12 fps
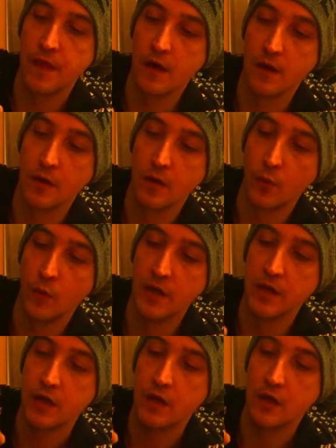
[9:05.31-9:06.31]
There
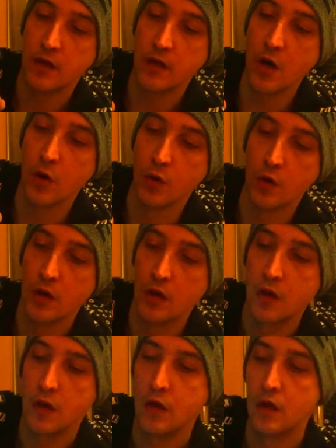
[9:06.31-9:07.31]
we go.
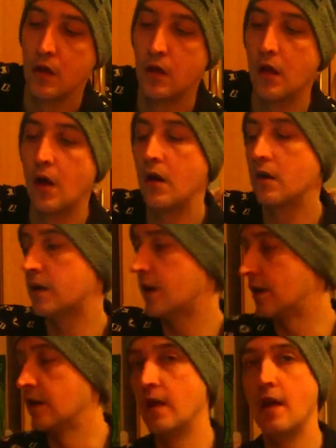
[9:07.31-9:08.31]

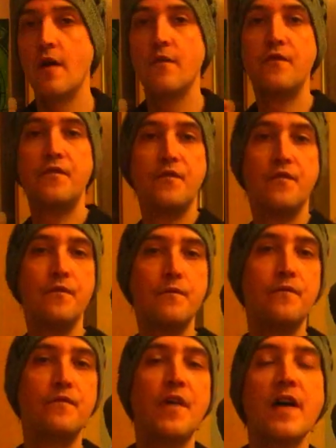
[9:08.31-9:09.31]
Okay.
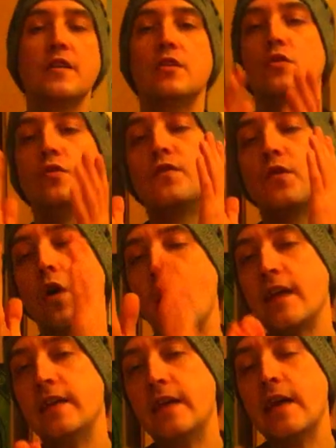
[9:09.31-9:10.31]
Thank you for
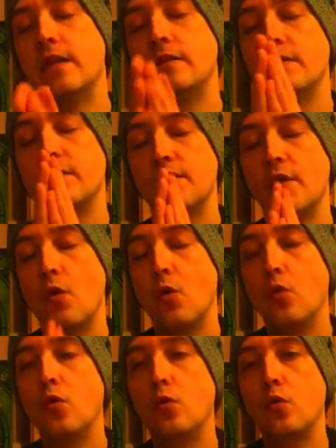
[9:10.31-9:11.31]

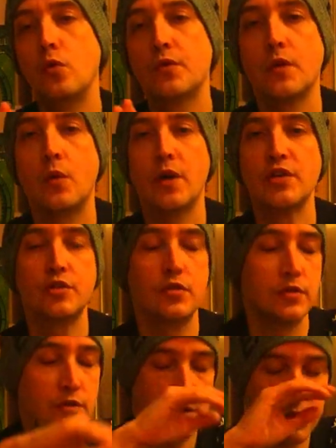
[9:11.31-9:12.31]
all the
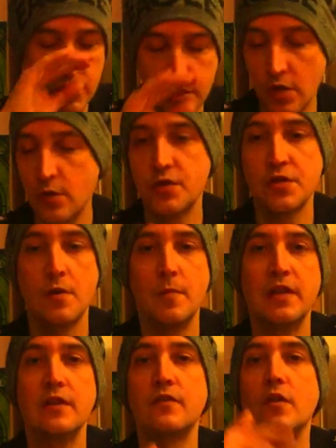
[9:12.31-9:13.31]
questions. So
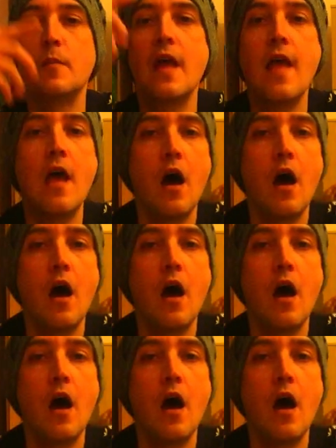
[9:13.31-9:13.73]
many of them.